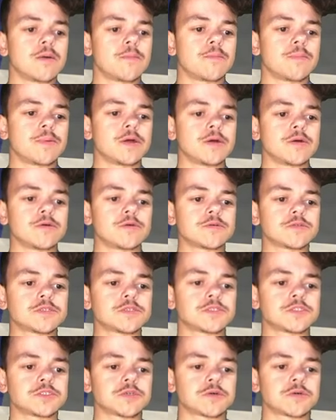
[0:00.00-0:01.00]
Bill
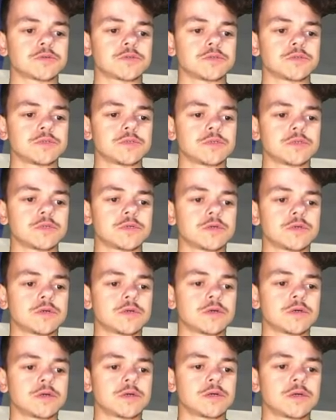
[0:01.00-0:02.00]
John
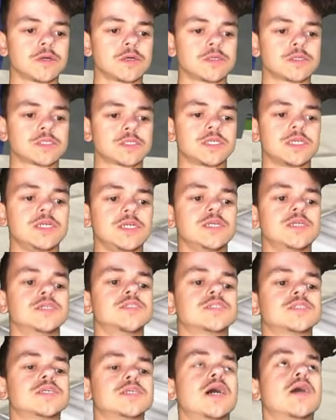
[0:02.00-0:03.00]

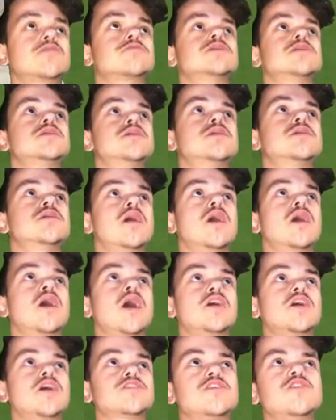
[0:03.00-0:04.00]
Senior's house. I
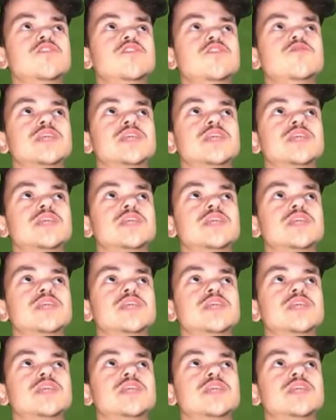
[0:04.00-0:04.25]
don't know his